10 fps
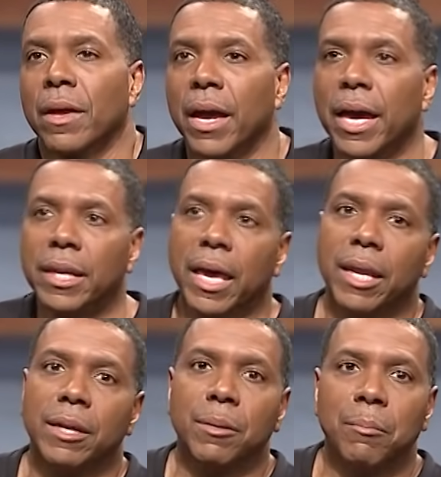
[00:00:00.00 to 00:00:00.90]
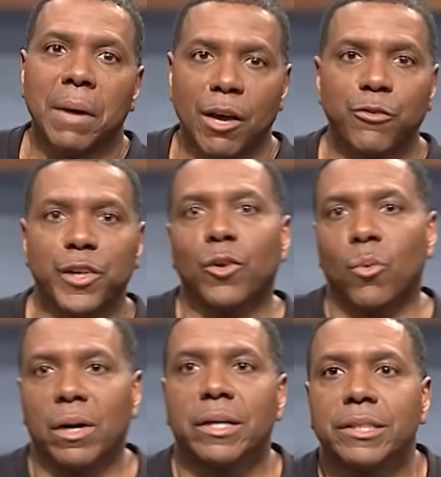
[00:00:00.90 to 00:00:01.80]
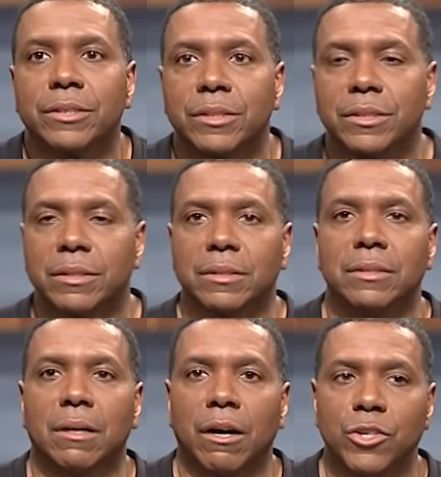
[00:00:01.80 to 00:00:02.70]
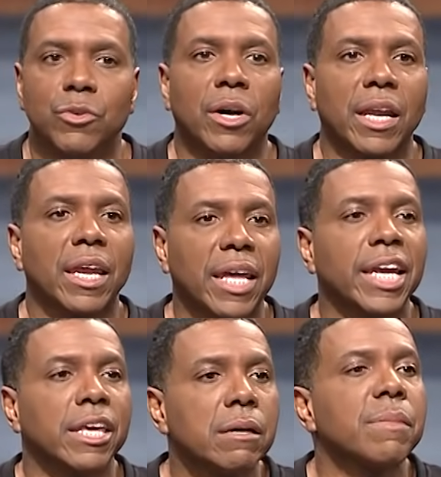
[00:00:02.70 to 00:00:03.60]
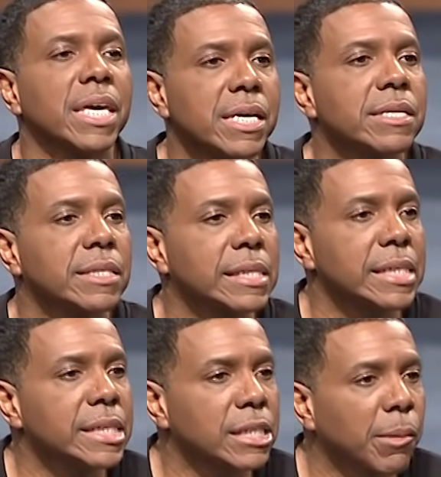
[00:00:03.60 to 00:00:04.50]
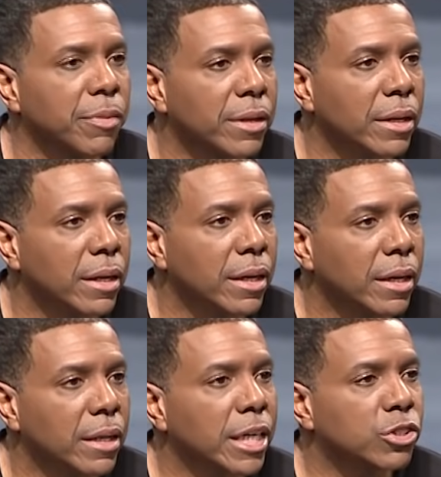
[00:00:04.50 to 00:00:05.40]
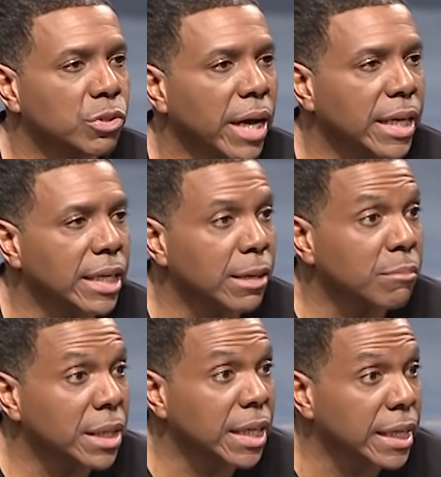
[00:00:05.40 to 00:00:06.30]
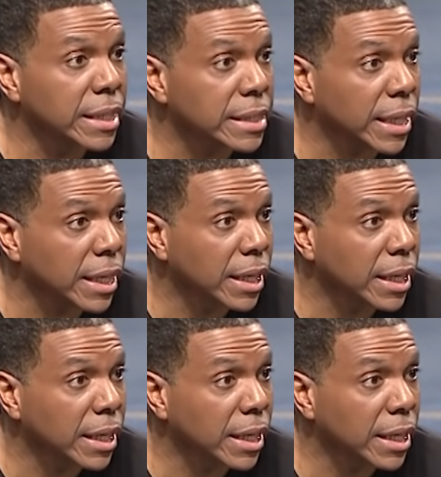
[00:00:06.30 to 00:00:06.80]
And my fear was, are you gonna let him in to see something that you hadn't let me in to see?